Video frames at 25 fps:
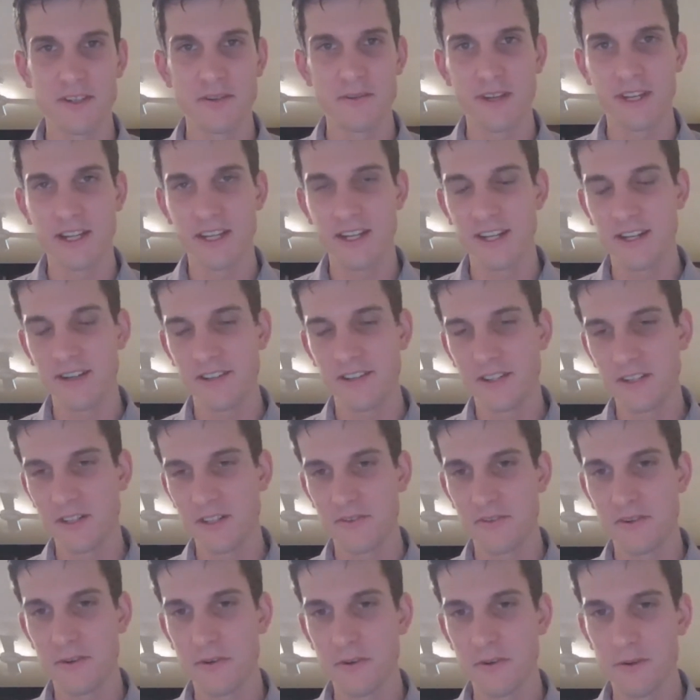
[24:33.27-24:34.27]
So we had our
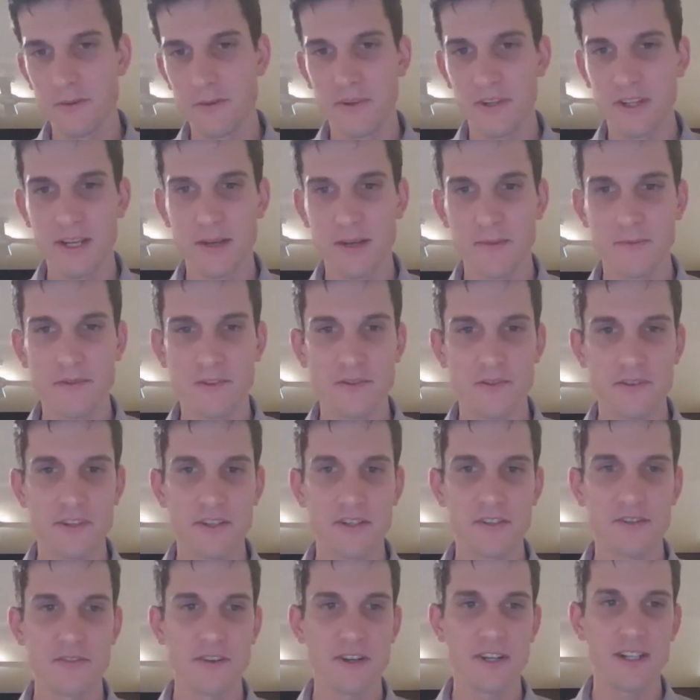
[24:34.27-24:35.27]
industry group in Chemistry
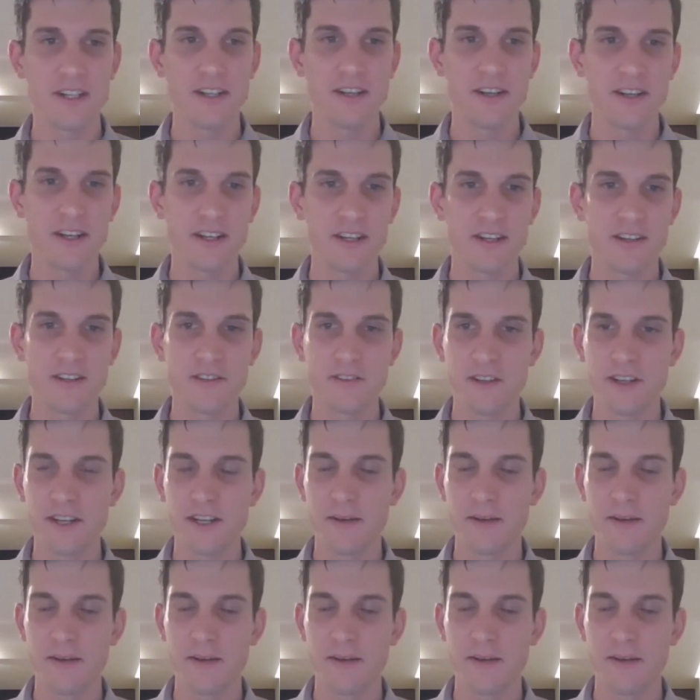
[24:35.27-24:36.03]
Australia,